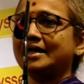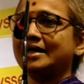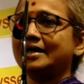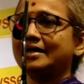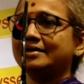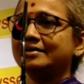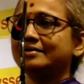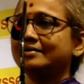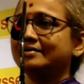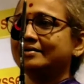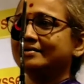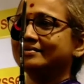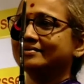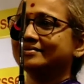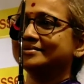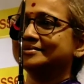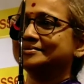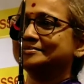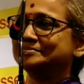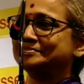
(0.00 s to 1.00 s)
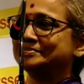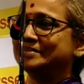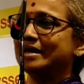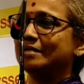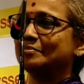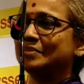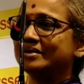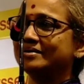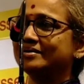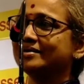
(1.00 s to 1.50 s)
and
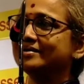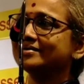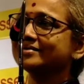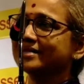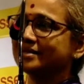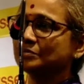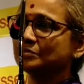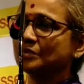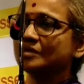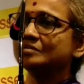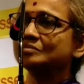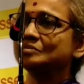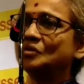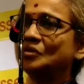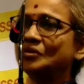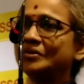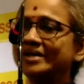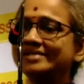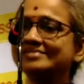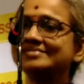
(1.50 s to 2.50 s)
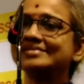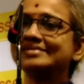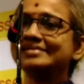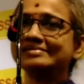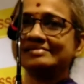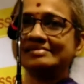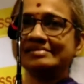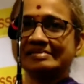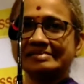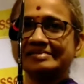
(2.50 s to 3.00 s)
Aparna came on board as a
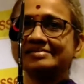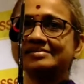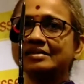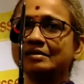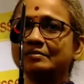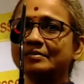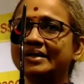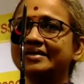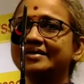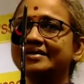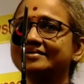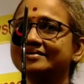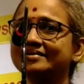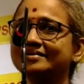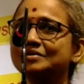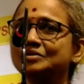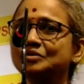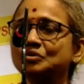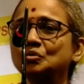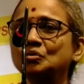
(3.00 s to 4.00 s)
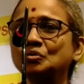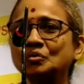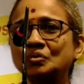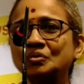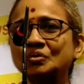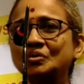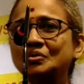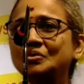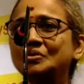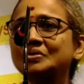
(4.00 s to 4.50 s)
sub-editor to
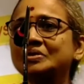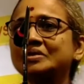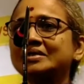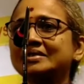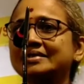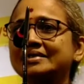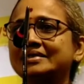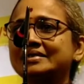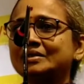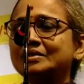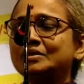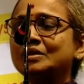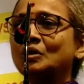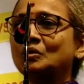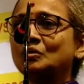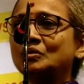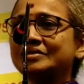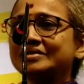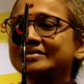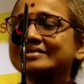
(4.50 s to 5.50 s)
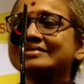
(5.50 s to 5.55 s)
turn out